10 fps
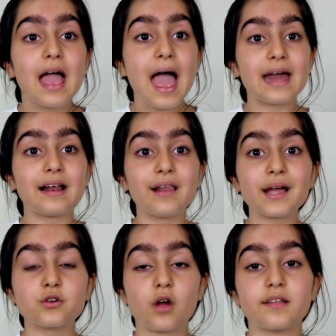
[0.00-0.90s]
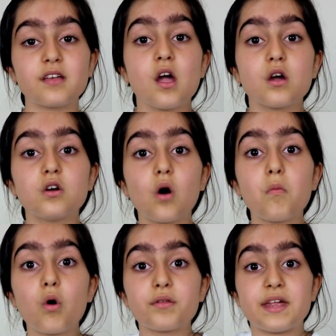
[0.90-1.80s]
and electrons go
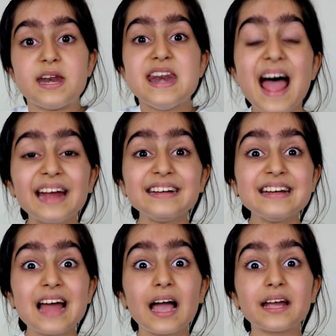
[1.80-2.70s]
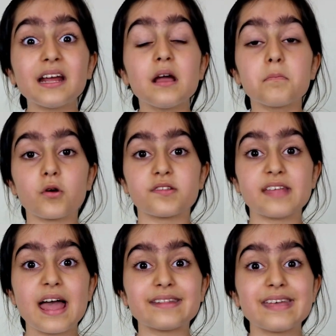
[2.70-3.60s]
more than
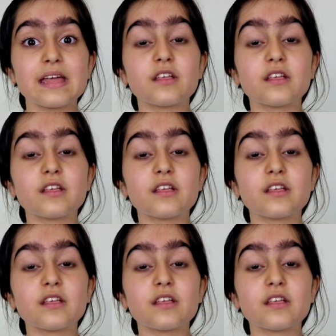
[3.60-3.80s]
99%